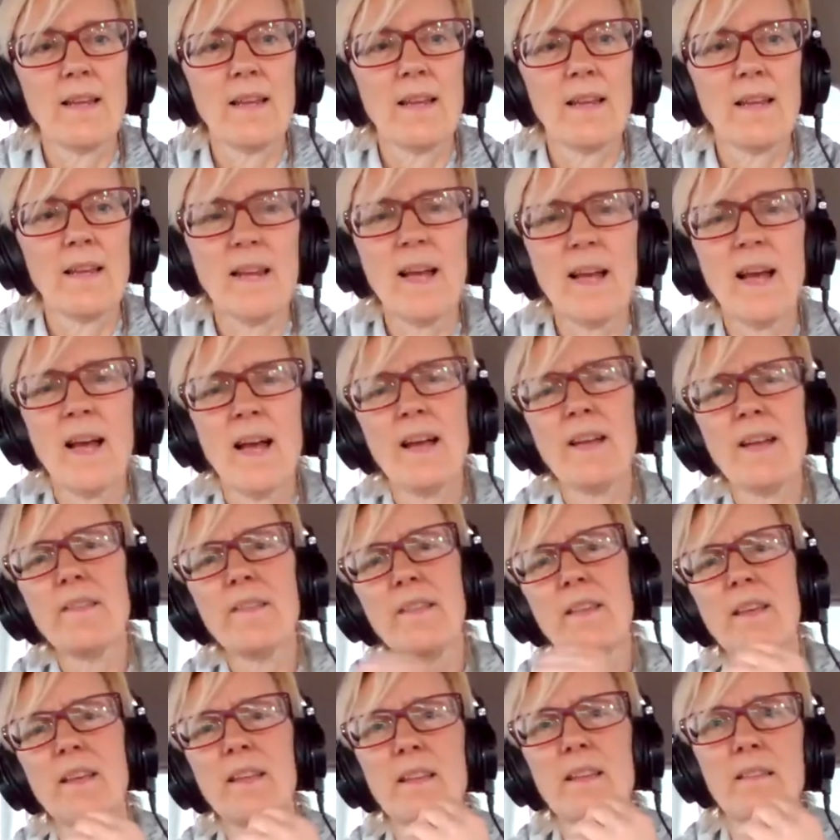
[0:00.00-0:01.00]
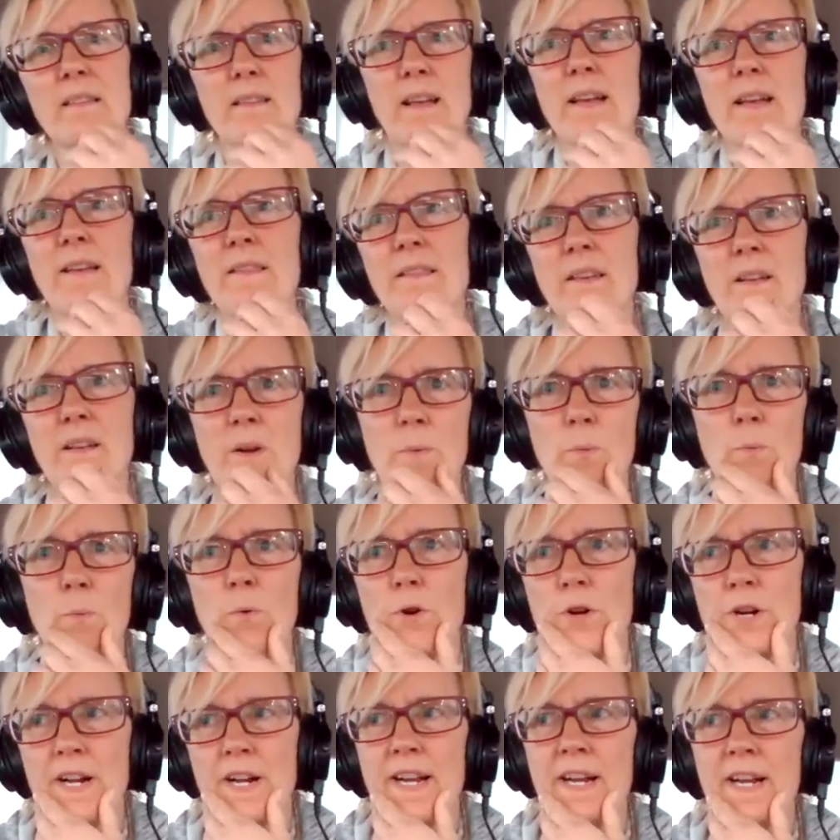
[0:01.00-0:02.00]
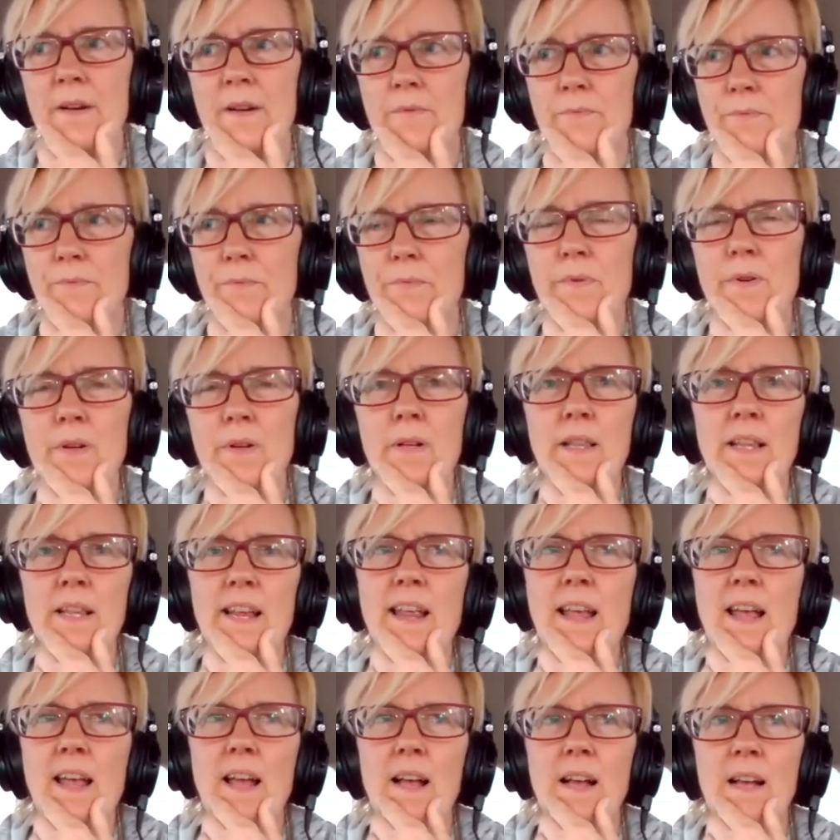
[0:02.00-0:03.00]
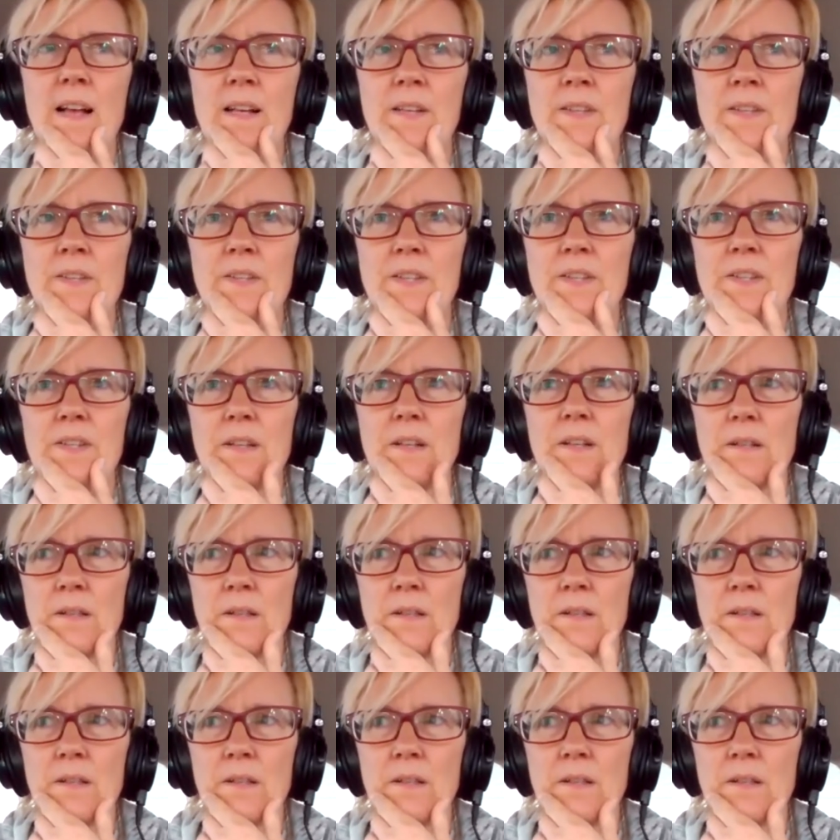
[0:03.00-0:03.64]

Yeah, I think wording really has